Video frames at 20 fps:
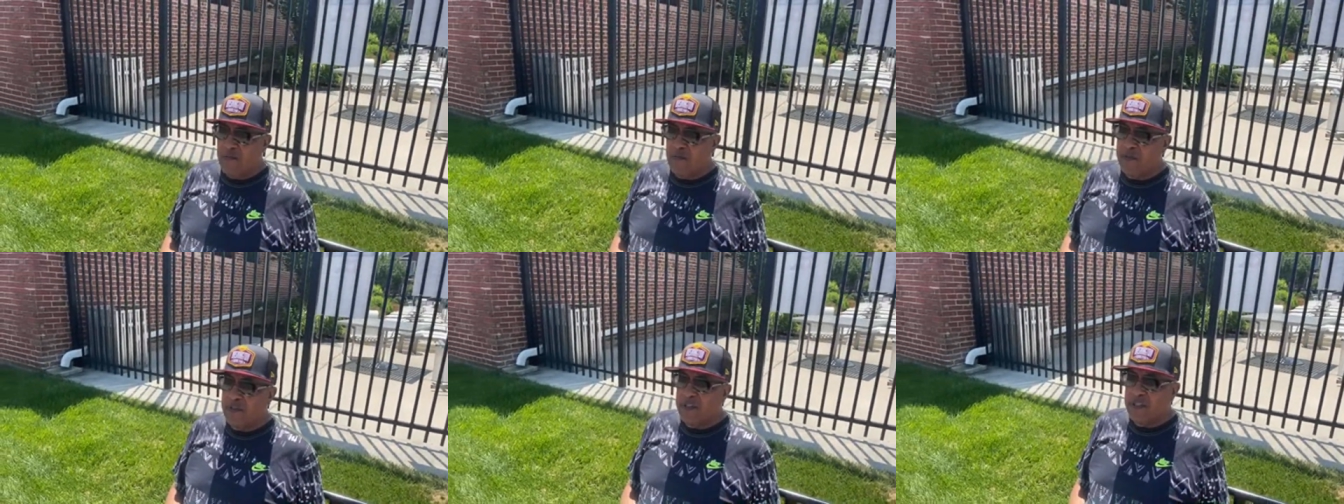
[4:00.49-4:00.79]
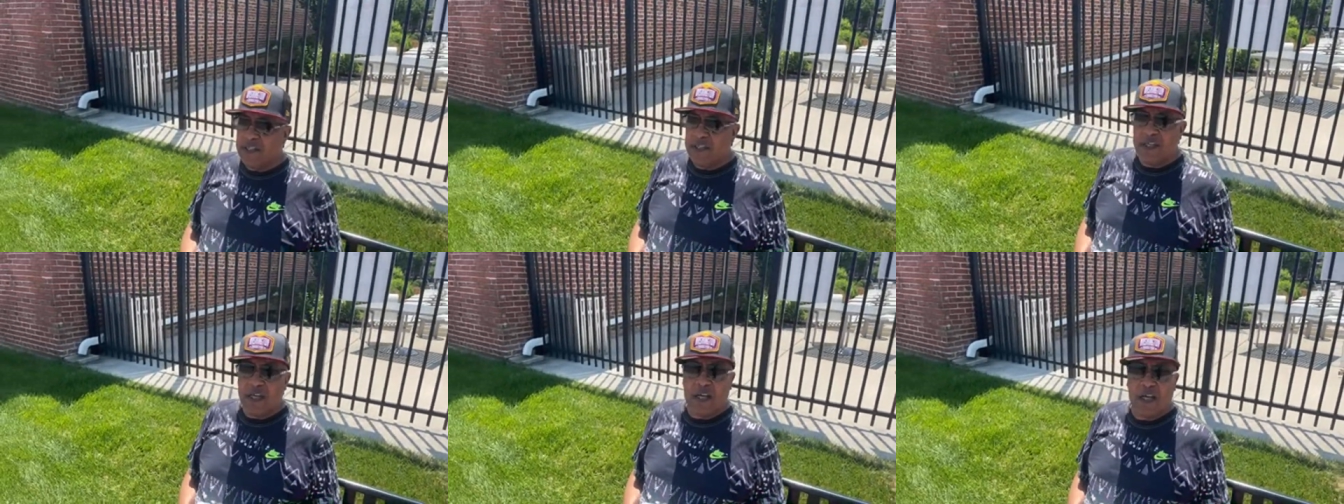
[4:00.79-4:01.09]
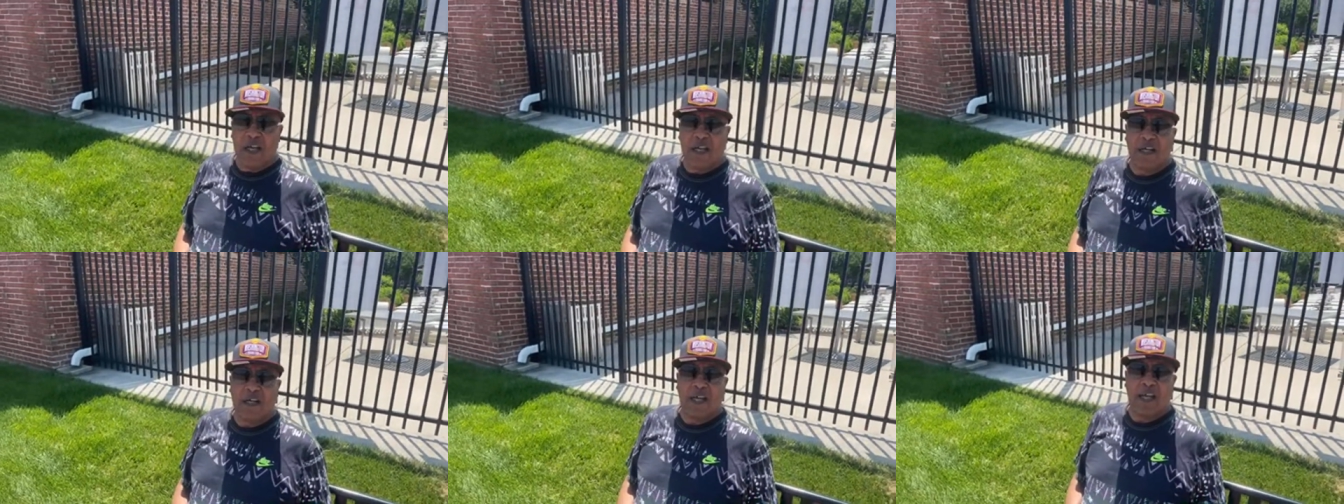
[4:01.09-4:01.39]
when the
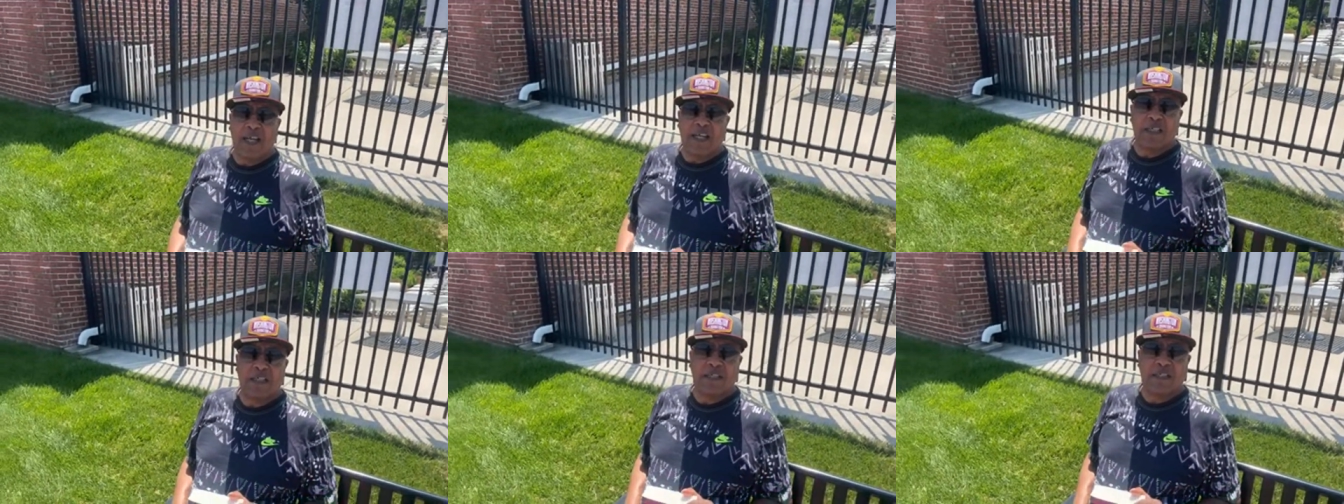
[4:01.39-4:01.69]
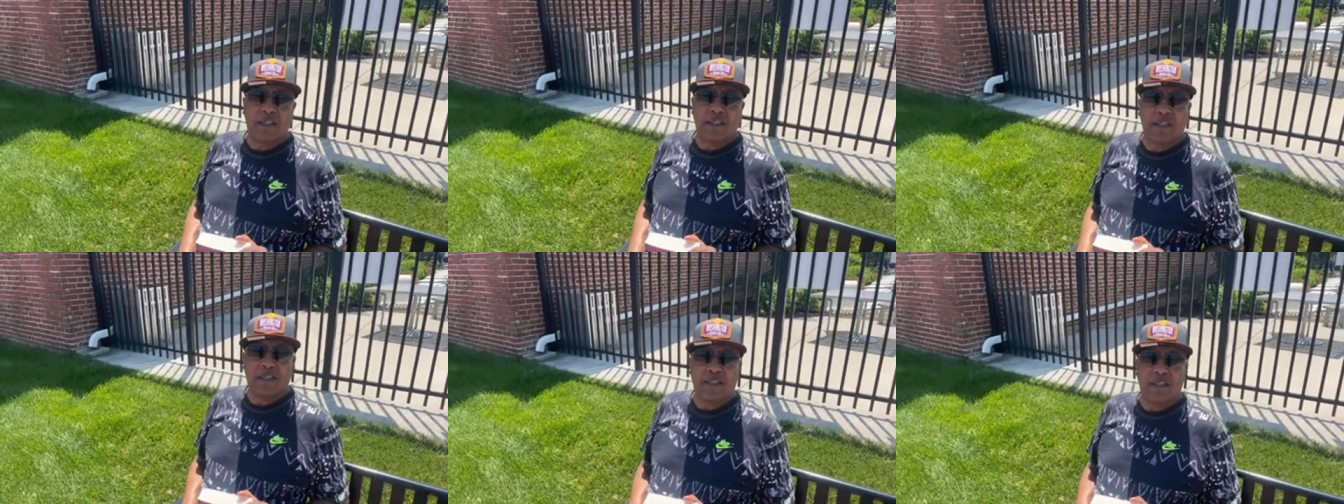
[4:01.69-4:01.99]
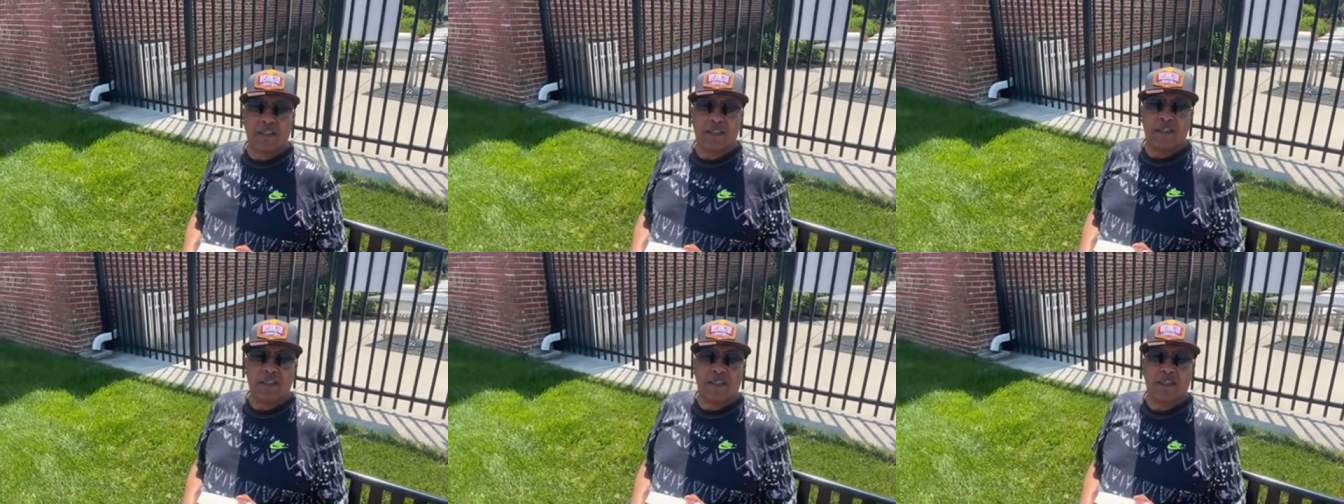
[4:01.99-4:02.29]
neon lights
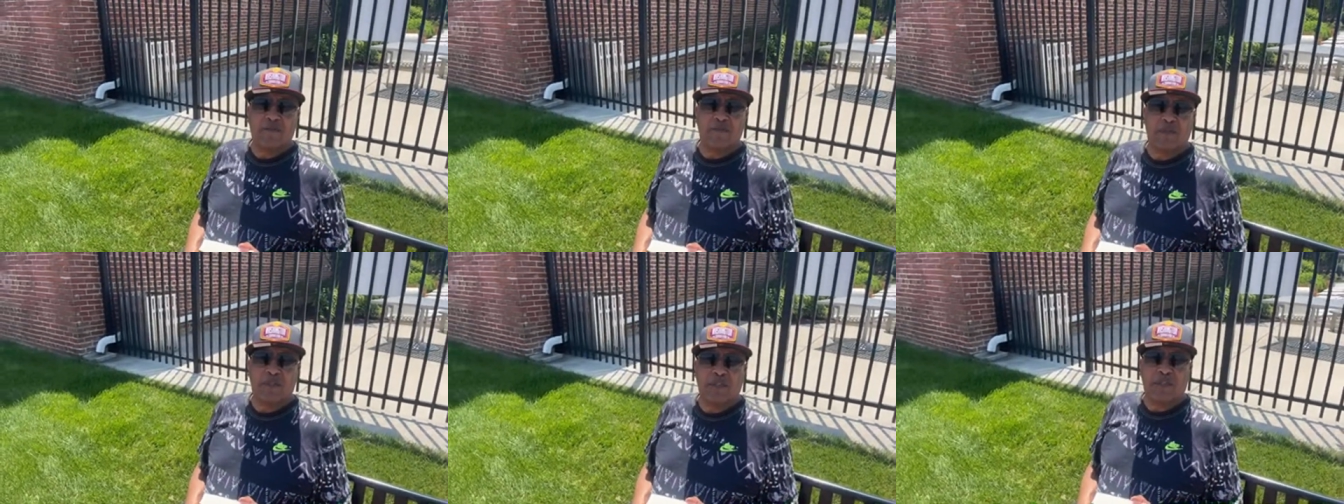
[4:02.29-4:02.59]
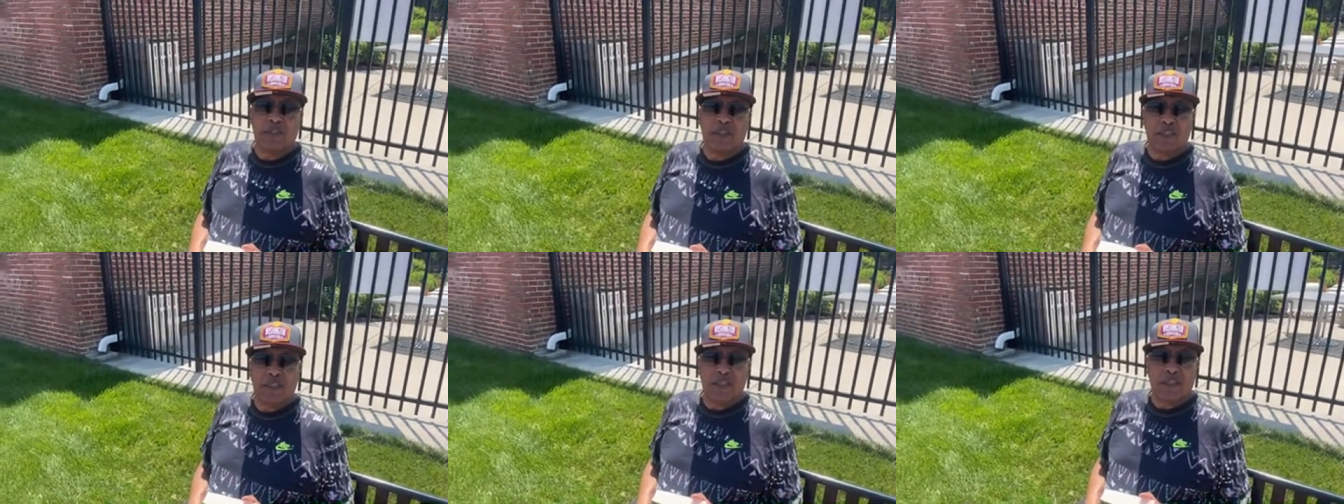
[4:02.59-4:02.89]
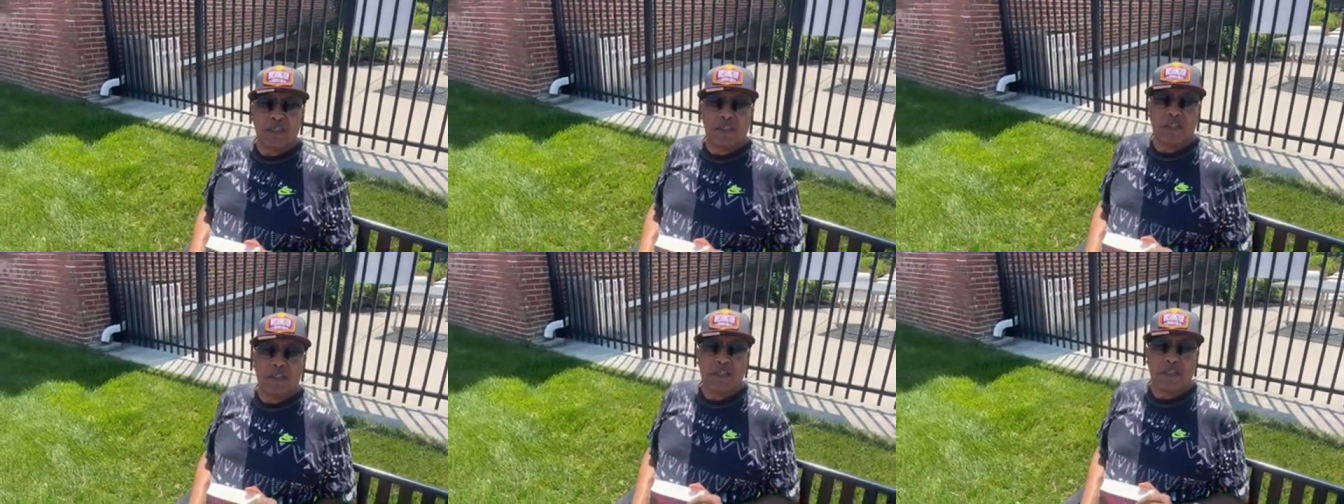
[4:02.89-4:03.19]
lit up the city,